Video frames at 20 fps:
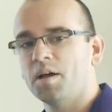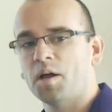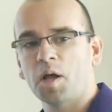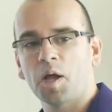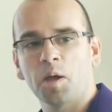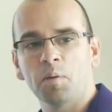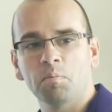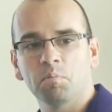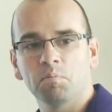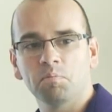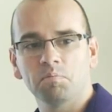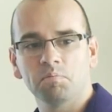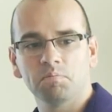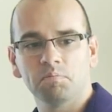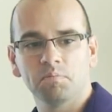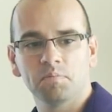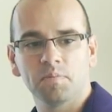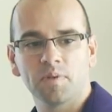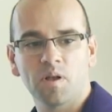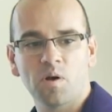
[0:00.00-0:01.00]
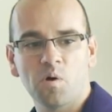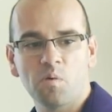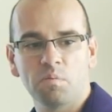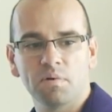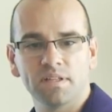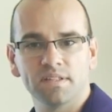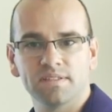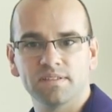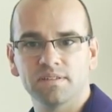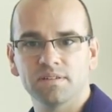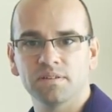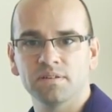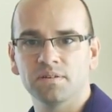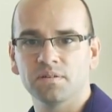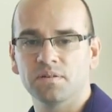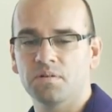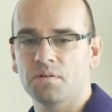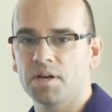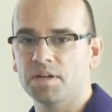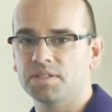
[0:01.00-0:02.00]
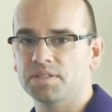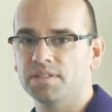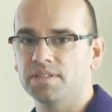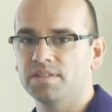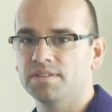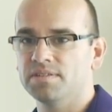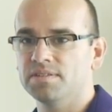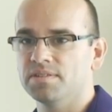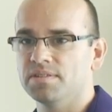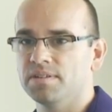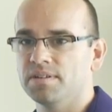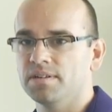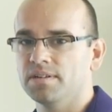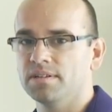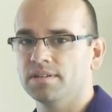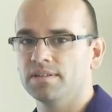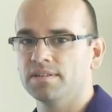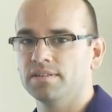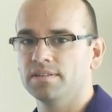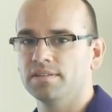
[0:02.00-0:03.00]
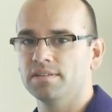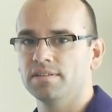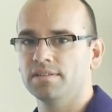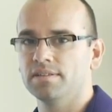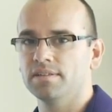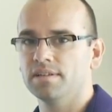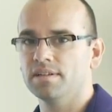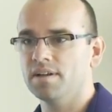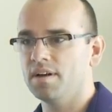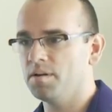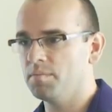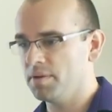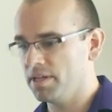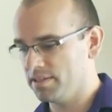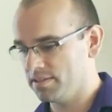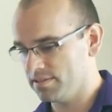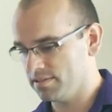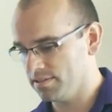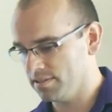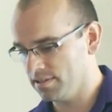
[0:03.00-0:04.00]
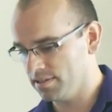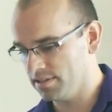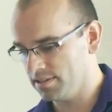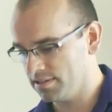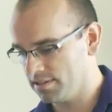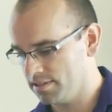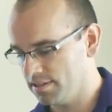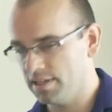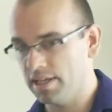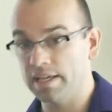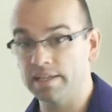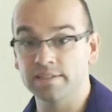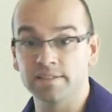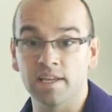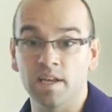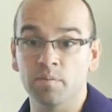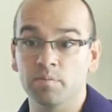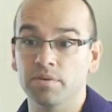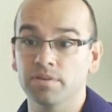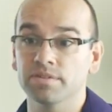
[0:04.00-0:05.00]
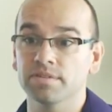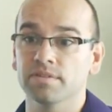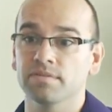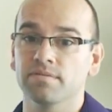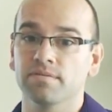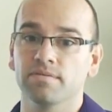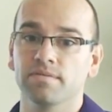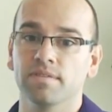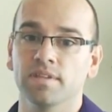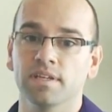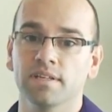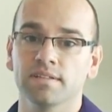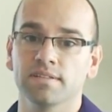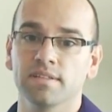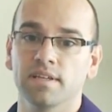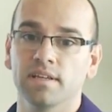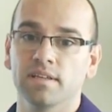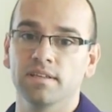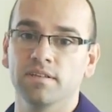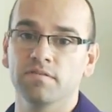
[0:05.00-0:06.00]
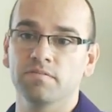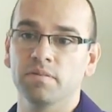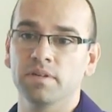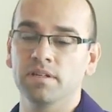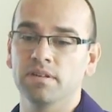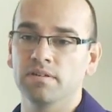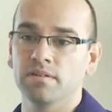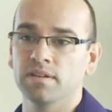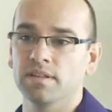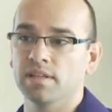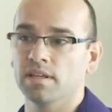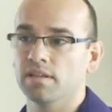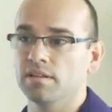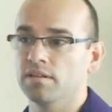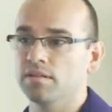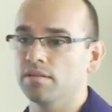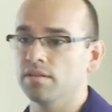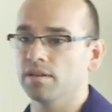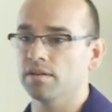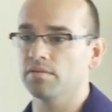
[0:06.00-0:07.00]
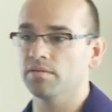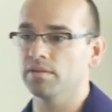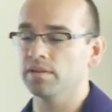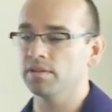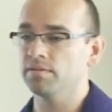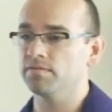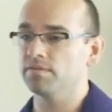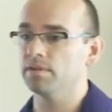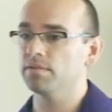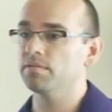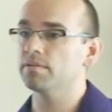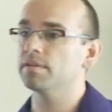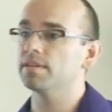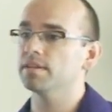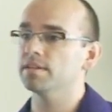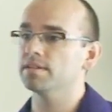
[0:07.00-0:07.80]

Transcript: I'm open to questions or comments or examples of things that you've been doing that you think really fit with